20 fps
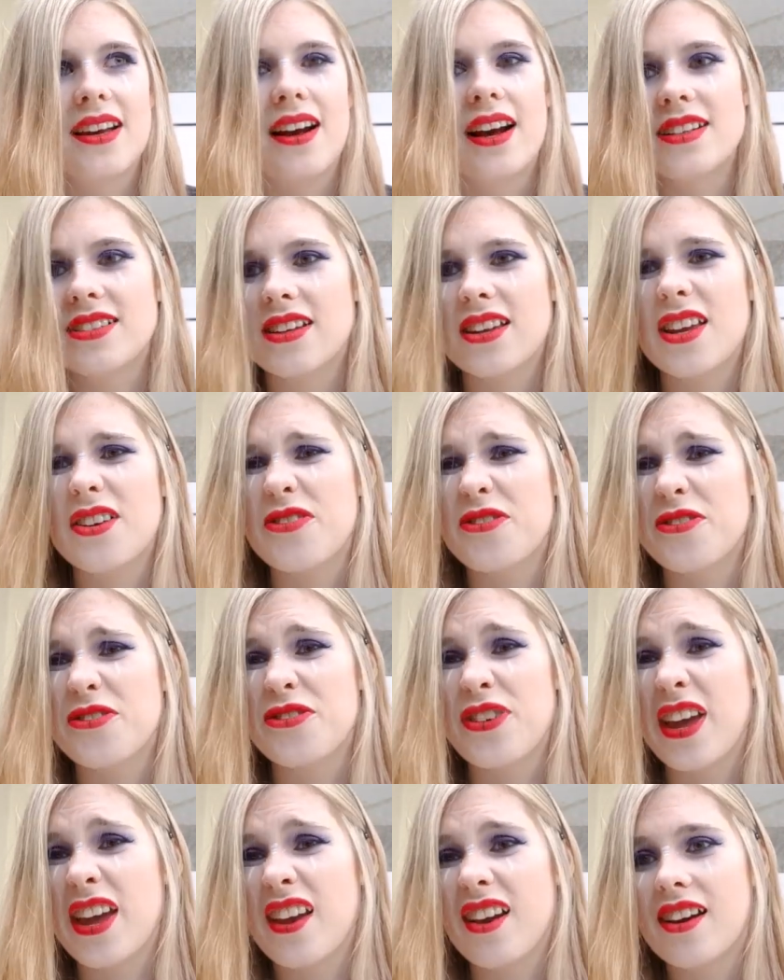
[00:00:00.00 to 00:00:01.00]
I don't even
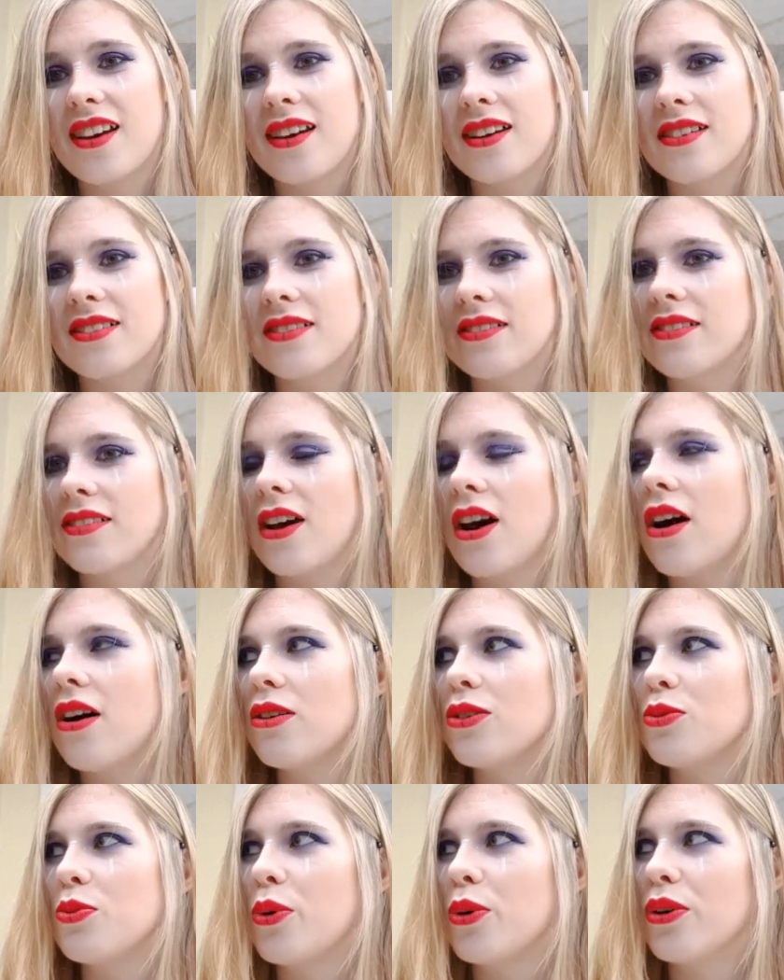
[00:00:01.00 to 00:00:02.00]
think that
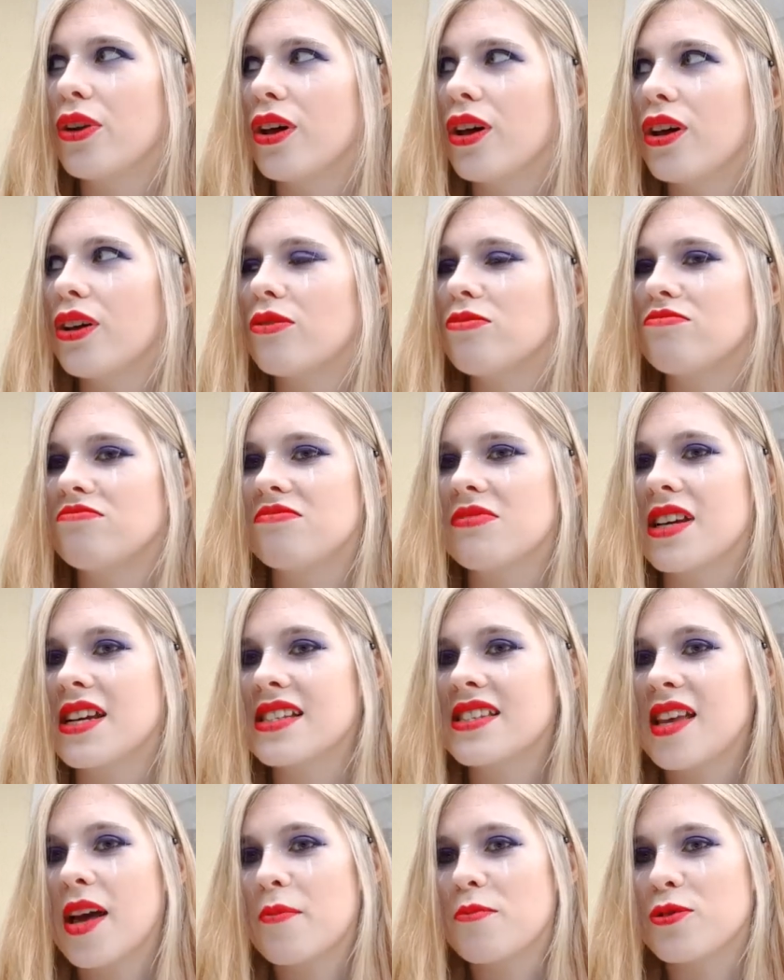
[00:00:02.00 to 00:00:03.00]
I'd want to
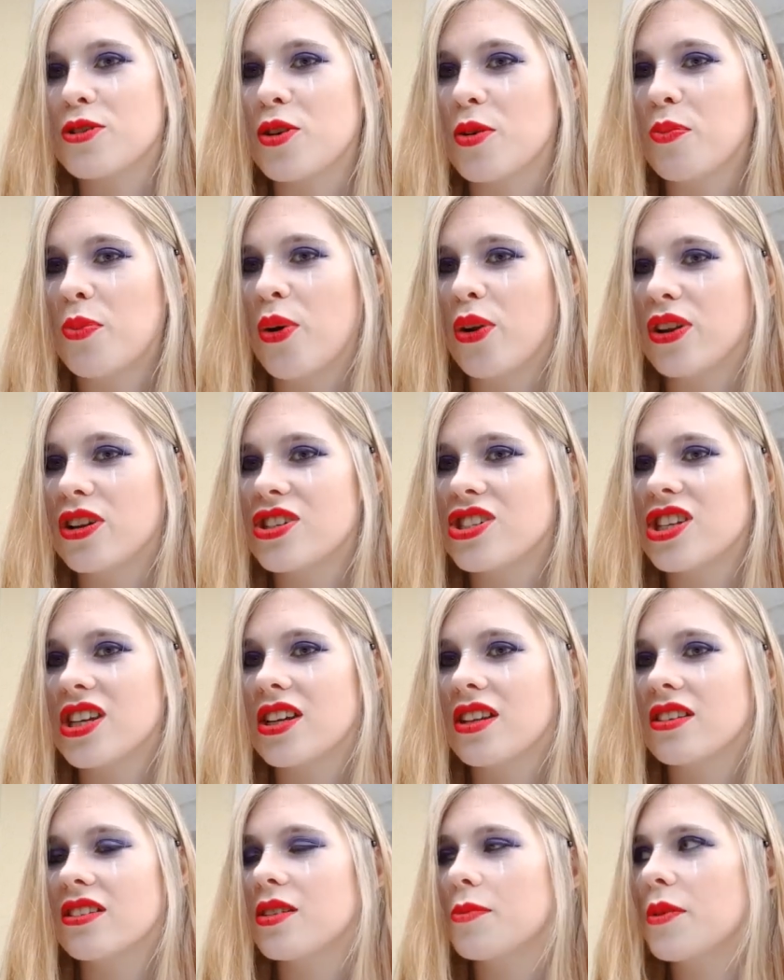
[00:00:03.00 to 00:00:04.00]
accept an
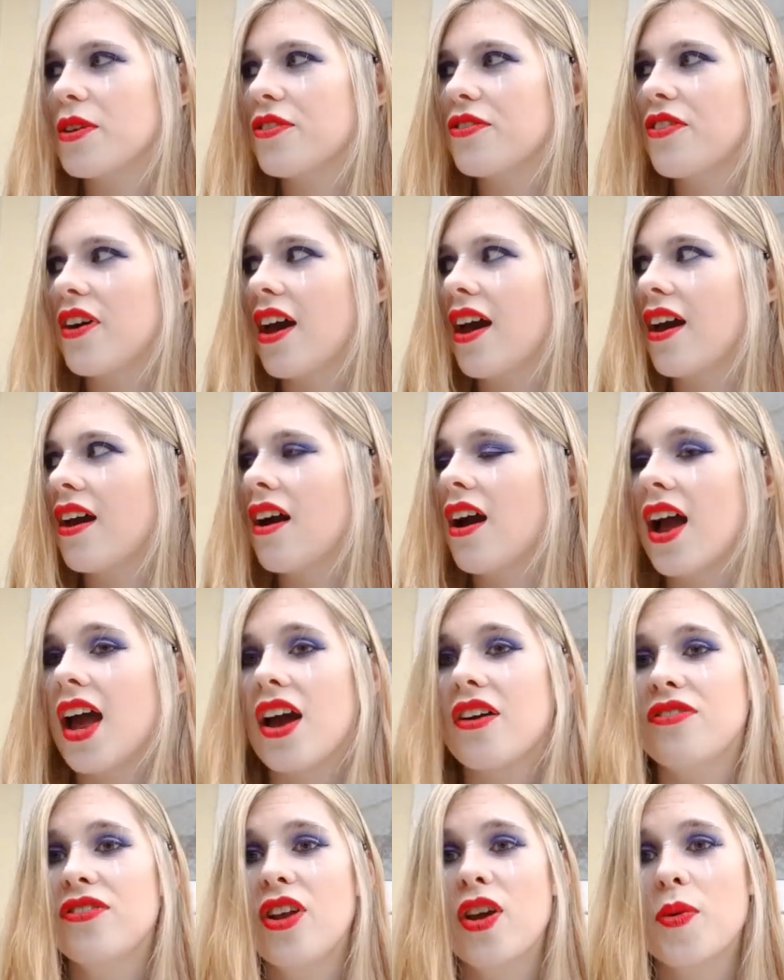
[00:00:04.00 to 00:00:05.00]
apology, to be fair. I
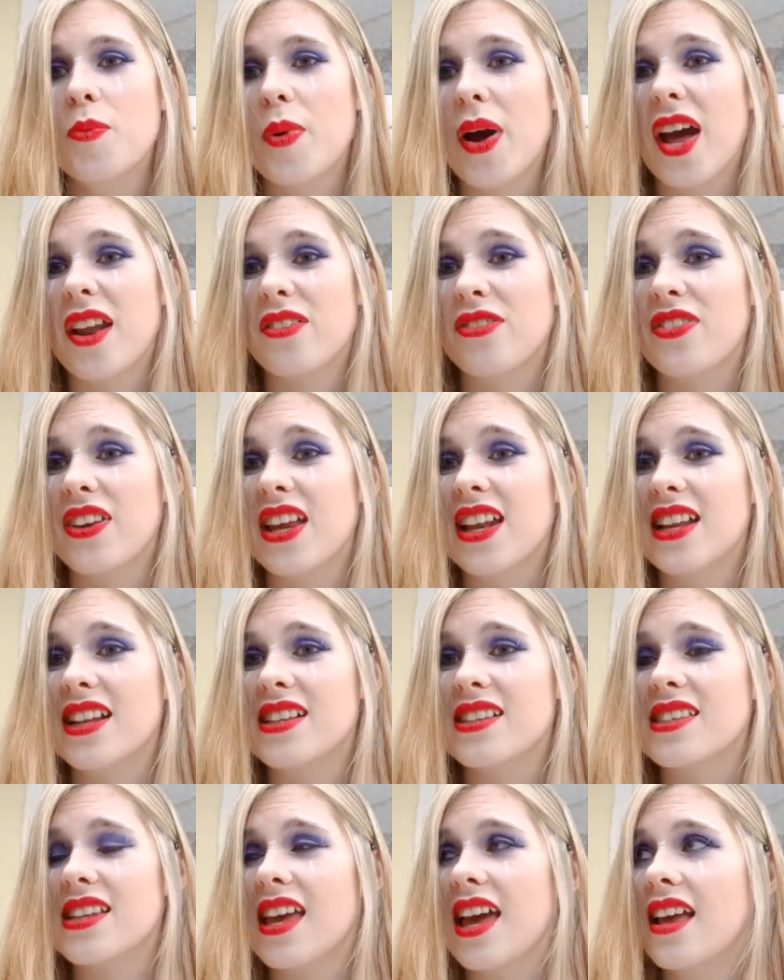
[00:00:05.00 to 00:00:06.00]
have no bad
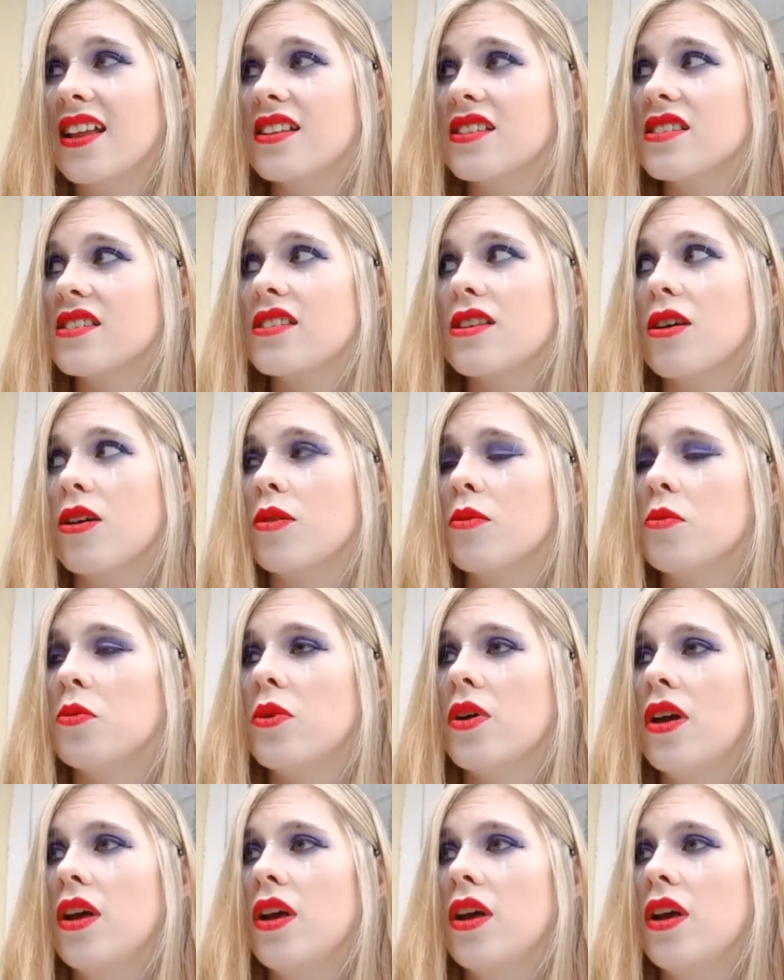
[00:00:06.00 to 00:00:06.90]
feelings against them.